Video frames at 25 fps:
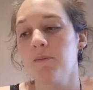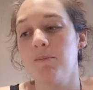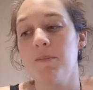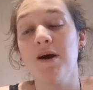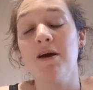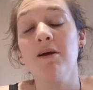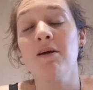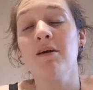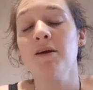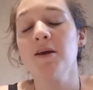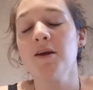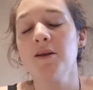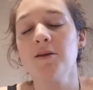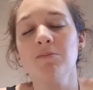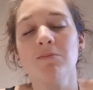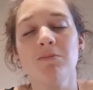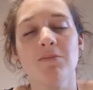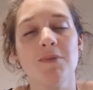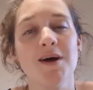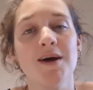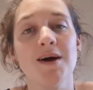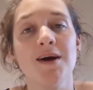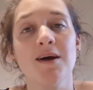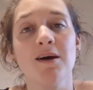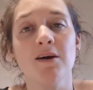Married a
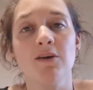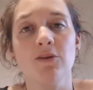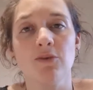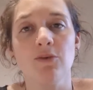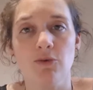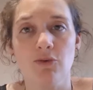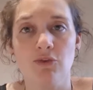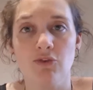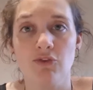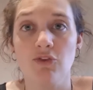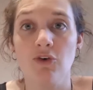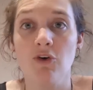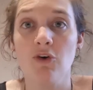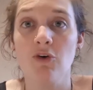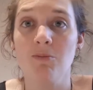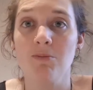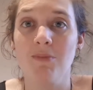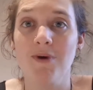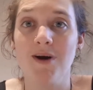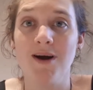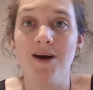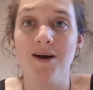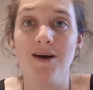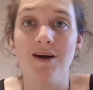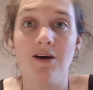man who stole
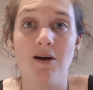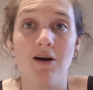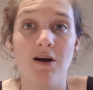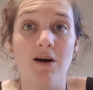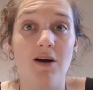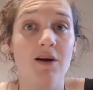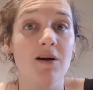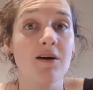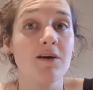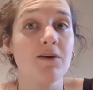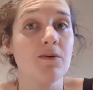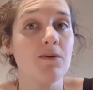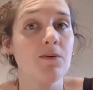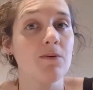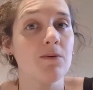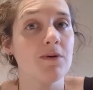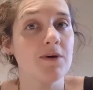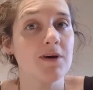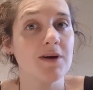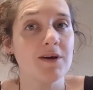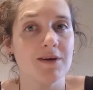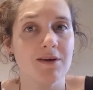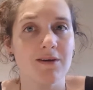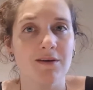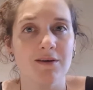my heart
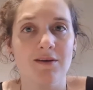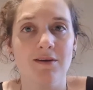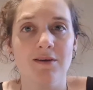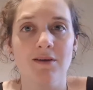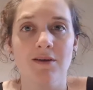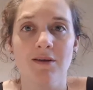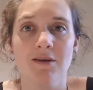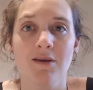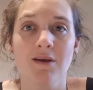away.